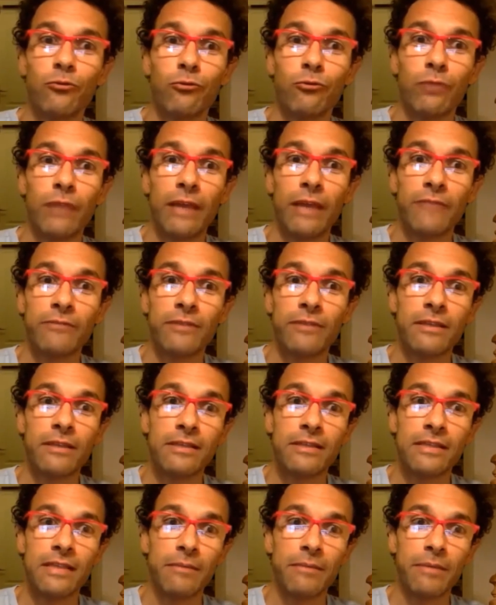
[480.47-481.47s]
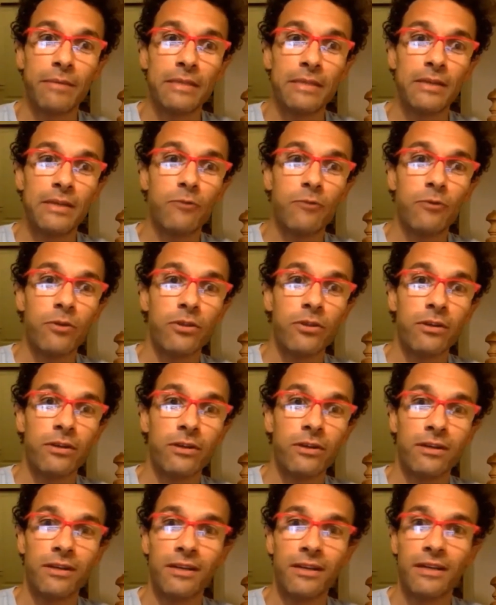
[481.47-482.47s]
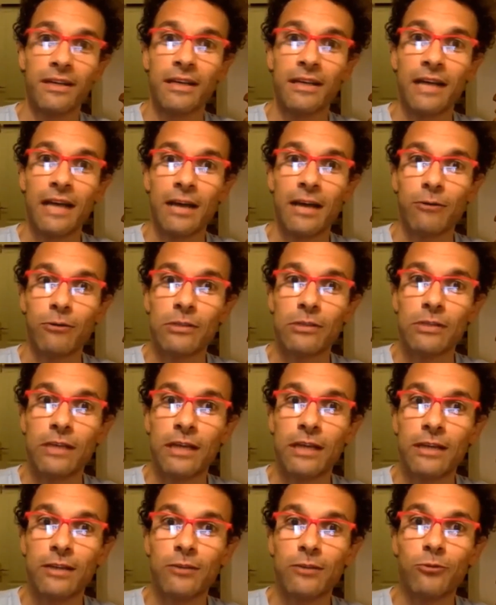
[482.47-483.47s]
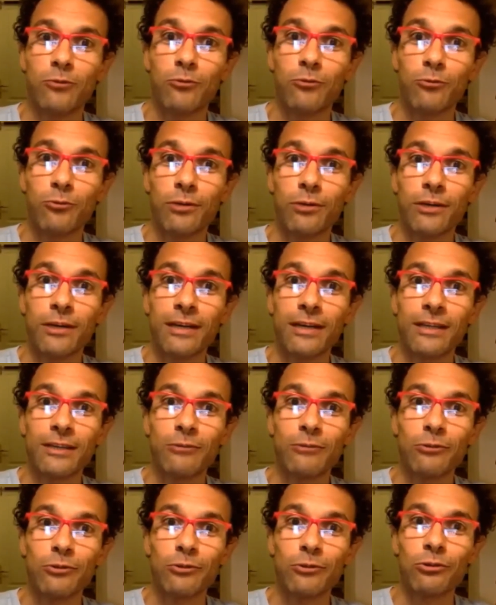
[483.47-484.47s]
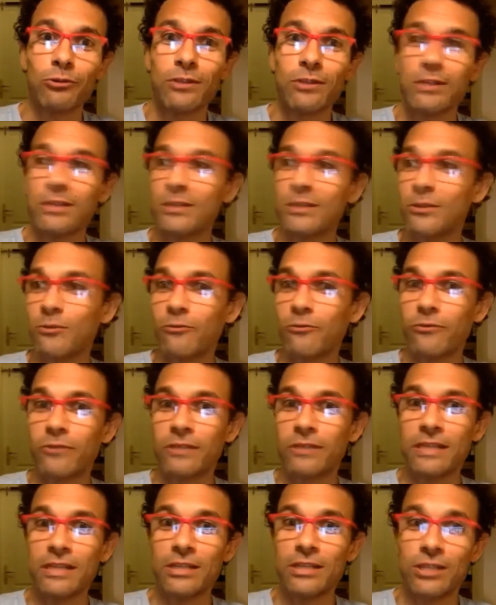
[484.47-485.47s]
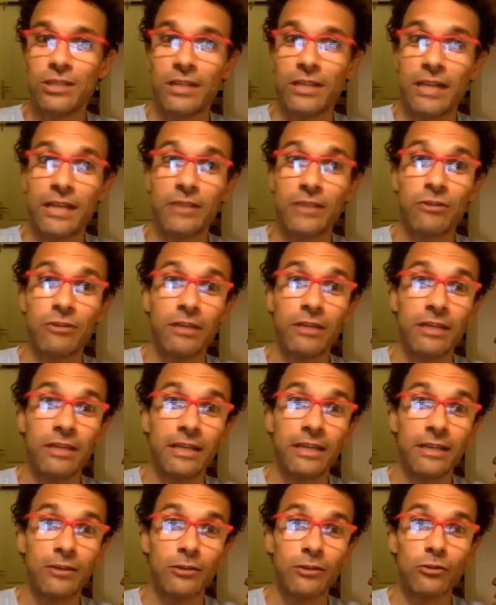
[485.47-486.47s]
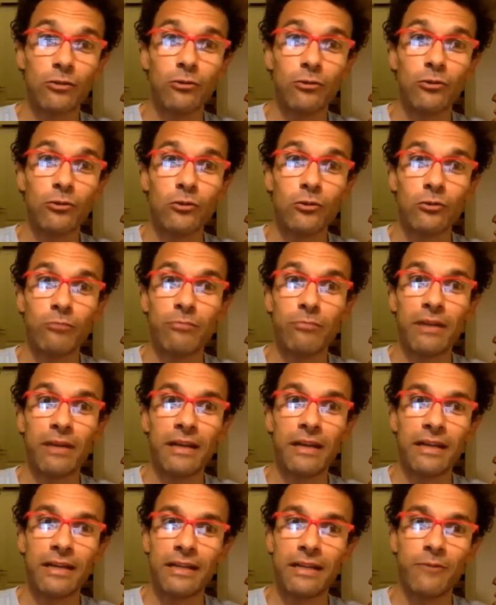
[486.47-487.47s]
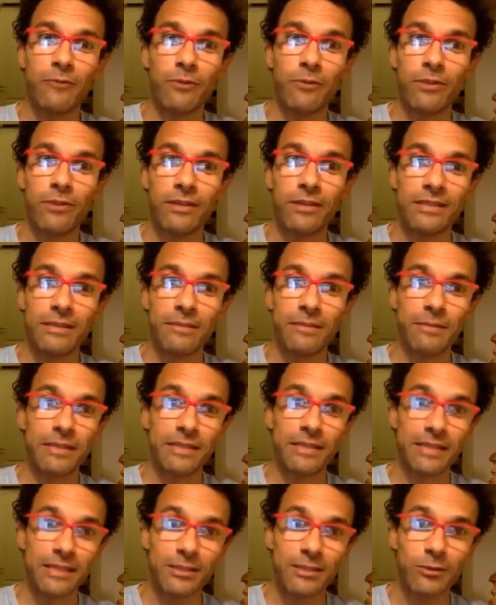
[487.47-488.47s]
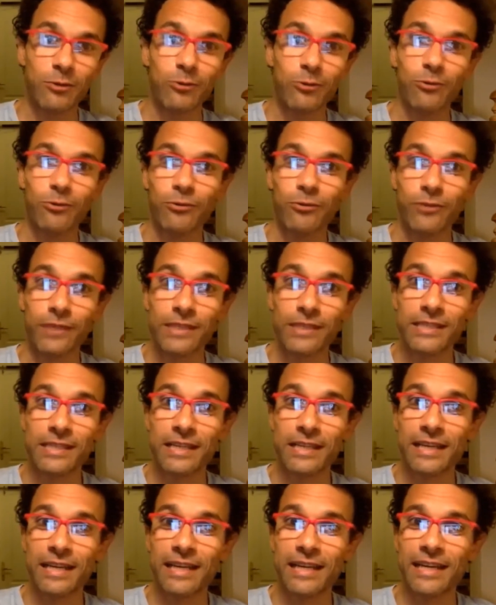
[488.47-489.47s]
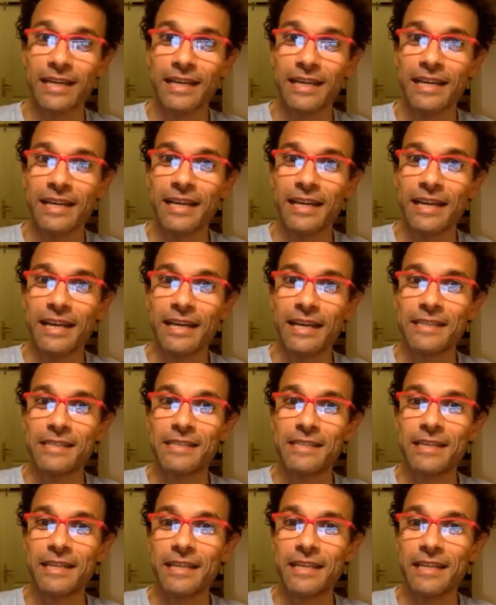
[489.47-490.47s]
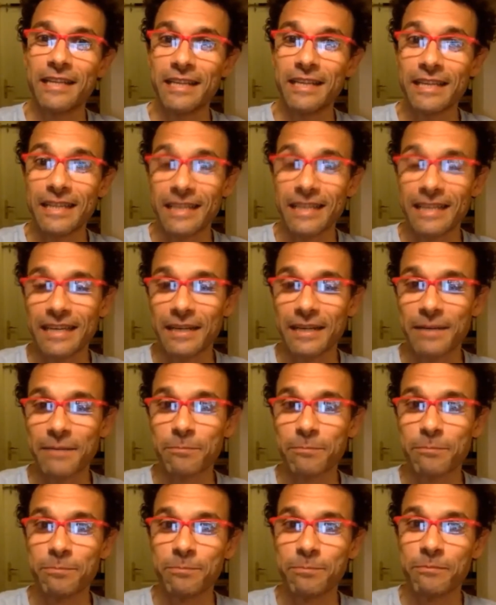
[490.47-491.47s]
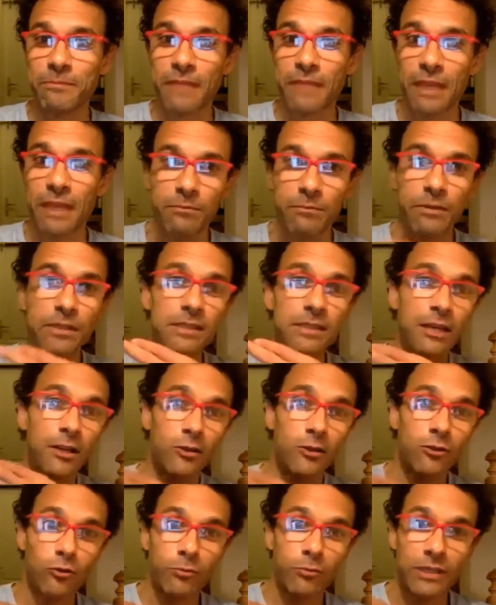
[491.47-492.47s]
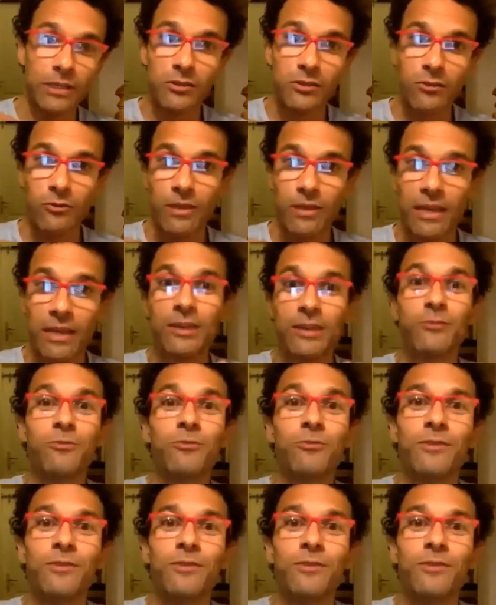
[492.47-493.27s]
left this amazing weather outside to join this conversation. Actually, it's also in Berlin, the weather is amazing. So it's really, it means a lot to me, so thank you.